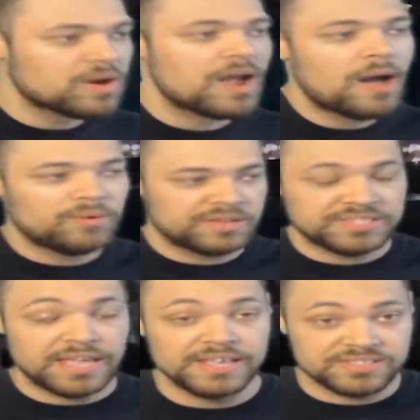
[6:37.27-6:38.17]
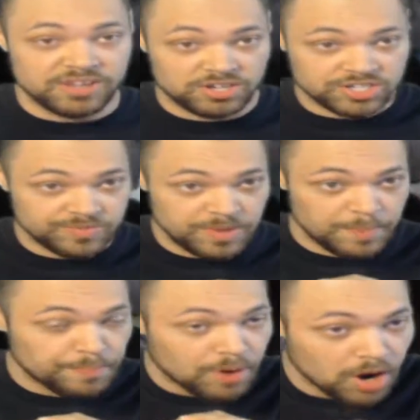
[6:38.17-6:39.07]
where I want to say it talks to me
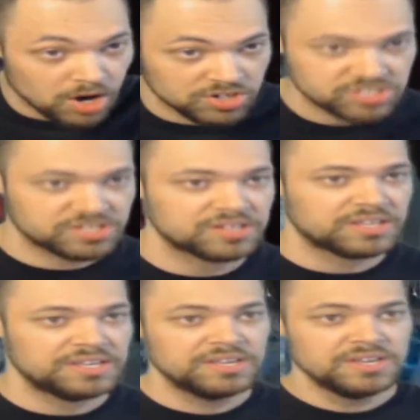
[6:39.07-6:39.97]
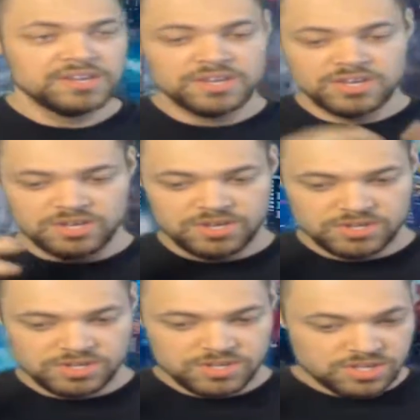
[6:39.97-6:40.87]
personally.
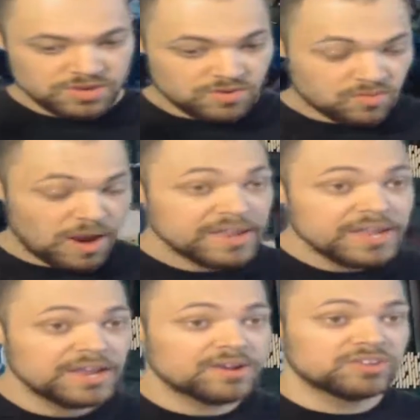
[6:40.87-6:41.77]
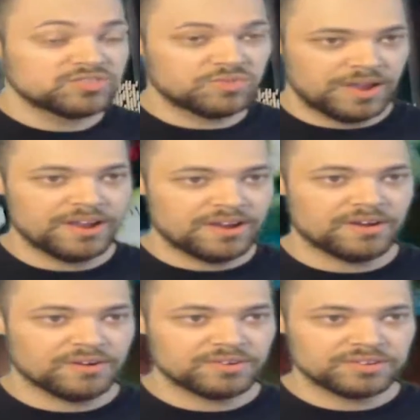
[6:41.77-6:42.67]
Right here is
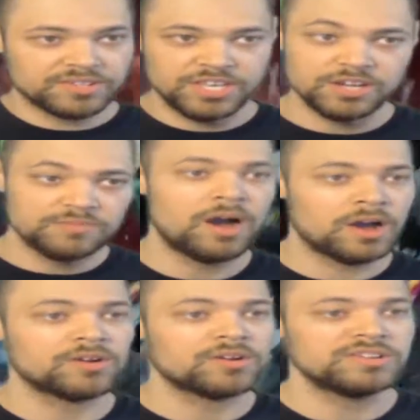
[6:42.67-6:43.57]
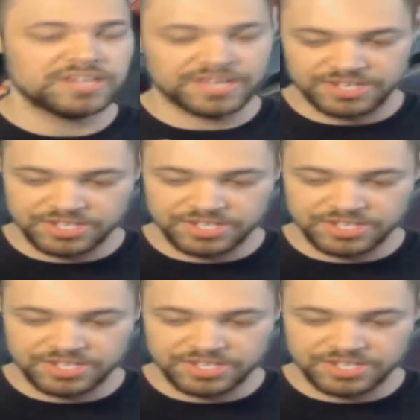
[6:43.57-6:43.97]
where Killmonger did a